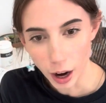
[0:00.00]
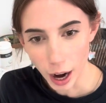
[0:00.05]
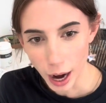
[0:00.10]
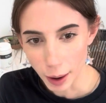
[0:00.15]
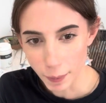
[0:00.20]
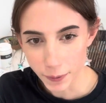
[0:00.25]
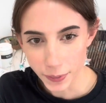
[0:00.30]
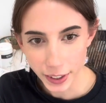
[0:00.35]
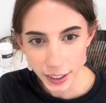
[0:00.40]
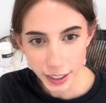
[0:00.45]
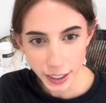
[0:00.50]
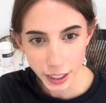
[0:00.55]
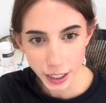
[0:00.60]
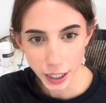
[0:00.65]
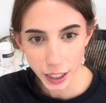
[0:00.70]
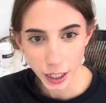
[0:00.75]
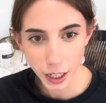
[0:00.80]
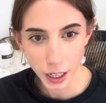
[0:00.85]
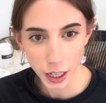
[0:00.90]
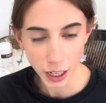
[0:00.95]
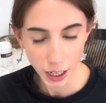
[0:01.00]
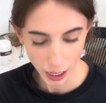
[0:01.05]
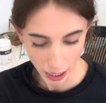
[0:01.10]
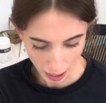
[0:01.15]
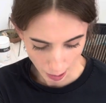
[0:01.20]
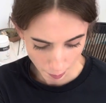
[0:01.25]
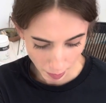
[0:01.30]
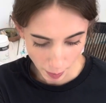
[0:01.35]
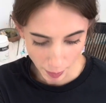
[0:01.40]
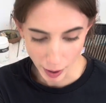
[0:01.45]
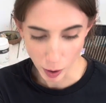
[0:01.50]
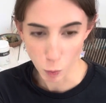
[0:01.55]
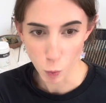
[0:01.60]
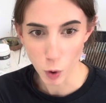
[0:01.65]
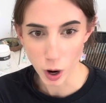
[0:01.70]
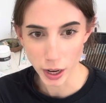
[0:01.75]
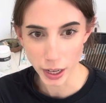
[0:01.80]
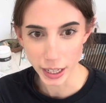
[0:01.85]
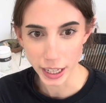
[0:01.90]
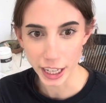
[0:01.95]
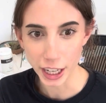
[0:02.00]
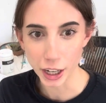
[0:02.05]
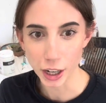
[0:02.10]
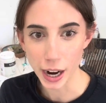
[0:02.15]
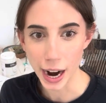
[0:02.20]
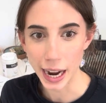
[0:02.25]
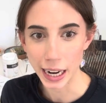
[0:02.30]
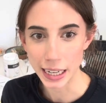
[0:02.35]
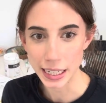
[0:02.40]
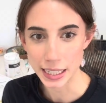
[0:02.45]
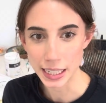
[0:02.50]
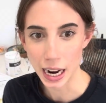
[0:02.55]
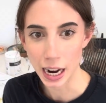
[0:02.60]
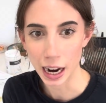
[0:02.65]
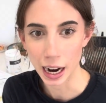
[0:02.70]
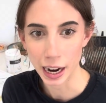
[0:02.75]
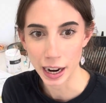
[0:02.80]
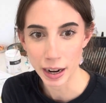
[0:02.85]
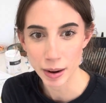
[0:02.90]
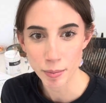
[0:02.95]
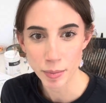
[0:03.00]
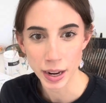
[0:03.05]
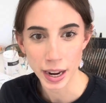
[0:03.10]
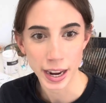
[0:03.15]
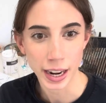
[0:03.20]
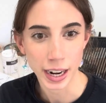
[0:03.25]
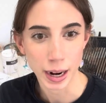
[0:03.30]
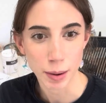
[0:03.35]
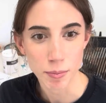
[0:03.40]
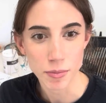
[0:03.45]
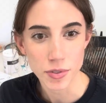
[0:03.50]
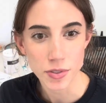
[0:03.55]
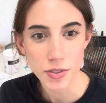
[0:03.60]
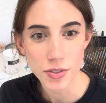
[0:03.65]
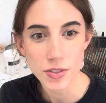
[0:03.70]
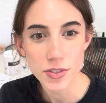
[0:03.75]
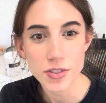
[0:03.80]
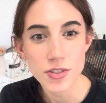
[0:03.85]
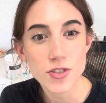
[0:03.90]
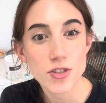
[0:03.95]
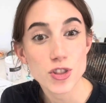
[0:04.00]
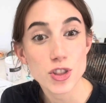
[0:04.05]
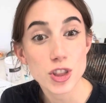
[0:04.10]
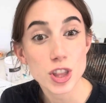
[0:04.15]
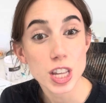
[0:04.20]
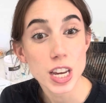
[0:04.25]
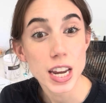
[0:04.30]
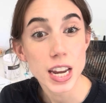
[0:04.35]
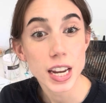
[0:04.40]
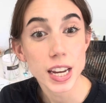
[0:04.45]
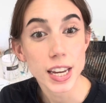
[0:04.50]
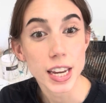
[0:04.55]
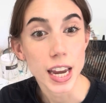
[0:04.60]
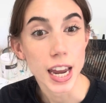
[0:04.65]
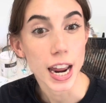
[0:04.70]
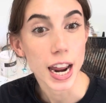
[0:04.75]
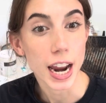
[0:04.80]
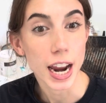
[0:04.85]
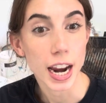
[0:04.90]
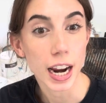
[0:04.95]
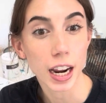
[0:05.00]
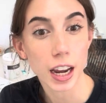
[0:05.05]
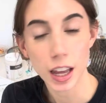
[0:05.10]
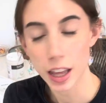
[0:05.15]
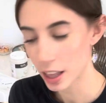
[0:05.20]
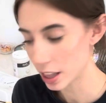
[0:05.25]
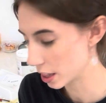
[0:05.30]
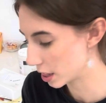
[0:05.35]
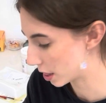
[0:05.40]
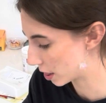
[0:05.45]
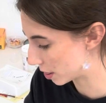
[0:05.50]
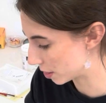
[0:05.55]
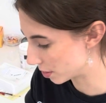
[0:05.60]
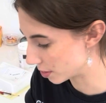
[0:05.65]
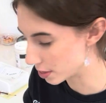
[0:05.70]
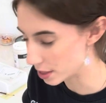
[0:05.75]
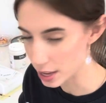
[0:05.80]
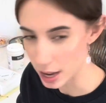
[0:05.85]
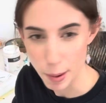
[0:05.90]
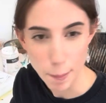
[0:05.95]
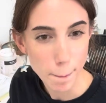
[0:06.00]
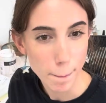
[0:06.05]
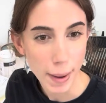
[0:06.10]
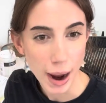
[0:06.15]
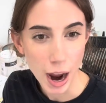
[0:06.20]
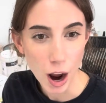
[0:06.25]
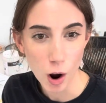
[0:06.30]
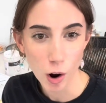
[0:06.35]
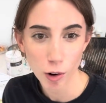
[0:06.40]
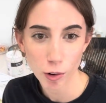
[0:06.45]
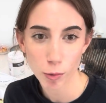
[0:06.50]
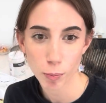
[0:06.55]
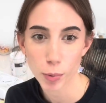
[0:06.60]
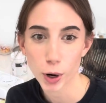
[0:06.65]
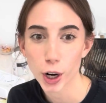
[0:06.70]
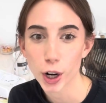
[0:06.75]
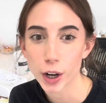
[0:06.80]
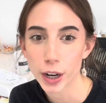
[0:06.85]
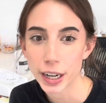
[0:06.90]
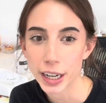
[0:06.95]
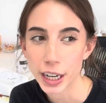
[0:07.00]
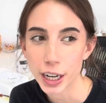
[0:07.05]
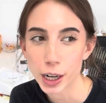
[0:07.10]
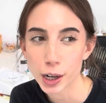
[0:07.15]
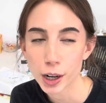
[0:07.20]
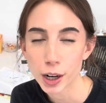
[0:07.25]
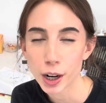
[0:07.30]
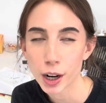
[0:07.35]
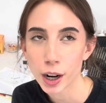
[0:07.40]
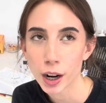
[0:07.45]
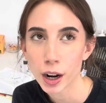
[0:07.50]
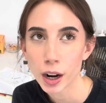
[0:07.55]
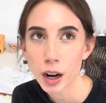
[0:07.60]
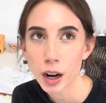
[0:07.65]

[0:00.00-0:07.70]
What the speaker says: I'm thinking I'm gonna make one ear at a time, and I'm thinking the amount per ear